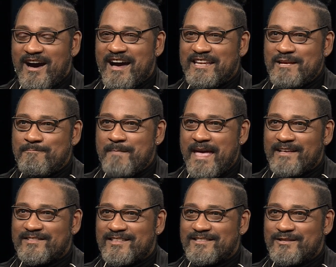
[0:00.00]
honey
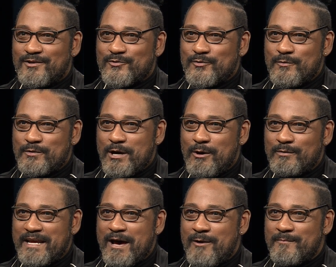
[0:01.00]
makes the truth go
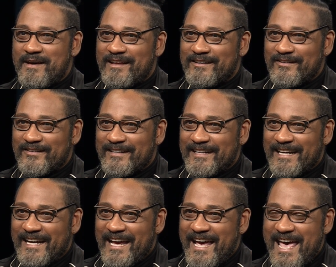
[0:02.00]
down better
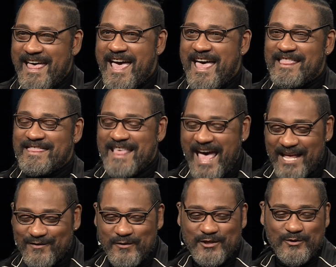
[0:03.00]
and, and
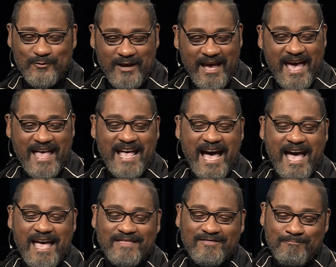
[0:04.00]
that's what you and
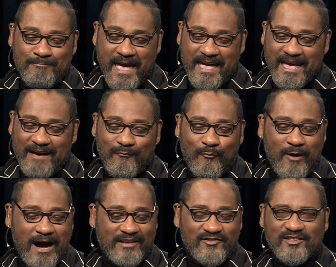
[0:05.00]
I may have
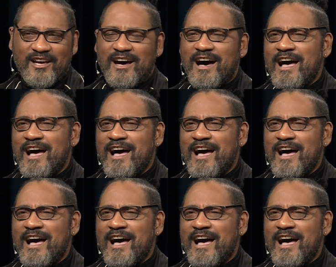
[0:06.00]
watched